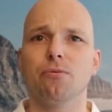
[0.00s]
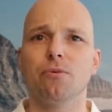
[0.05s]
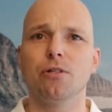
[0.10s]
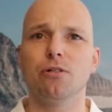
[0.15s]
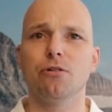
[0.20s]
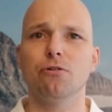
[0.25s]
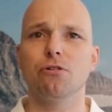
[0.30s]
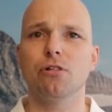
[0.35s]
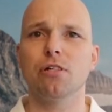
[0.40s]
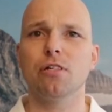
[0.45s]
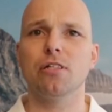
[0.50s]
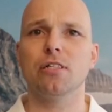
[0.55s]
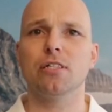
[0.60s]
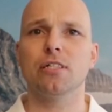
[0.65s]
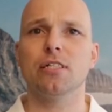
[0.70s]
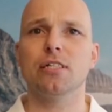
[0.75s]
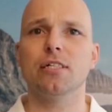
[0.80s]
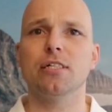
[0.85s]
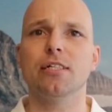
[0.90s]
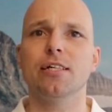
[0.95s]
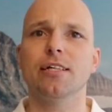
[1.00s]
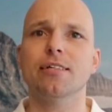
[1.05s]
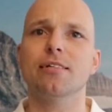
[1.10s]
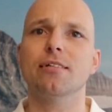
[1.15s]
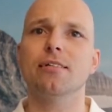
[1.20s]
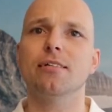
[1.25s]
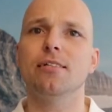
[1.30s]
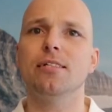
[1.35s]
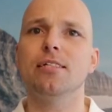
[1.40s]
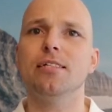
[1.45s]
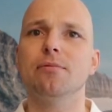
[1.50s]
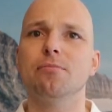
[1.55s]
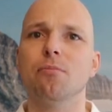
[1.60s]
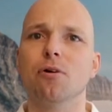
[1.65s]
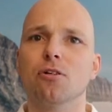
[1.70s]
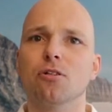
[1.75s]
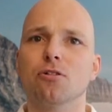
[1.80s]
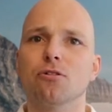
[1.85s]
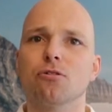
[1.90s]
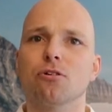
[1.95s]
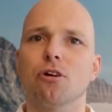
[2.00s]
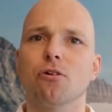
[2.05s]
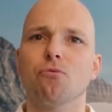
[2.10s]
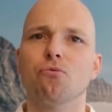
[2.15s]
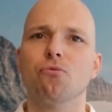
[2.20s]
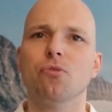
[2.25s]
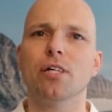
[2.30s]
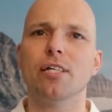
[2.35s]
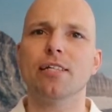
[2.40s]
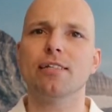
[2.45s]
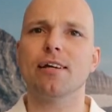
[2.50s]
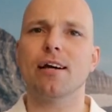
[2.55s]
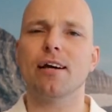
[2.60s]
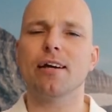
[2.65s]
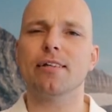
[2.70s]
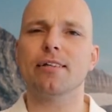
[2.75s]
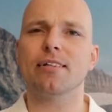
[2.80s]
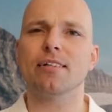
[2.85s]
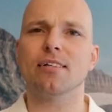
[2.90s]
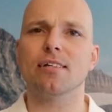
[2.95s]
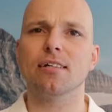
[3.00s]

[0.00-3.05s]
we usually see that these muscles are really tight.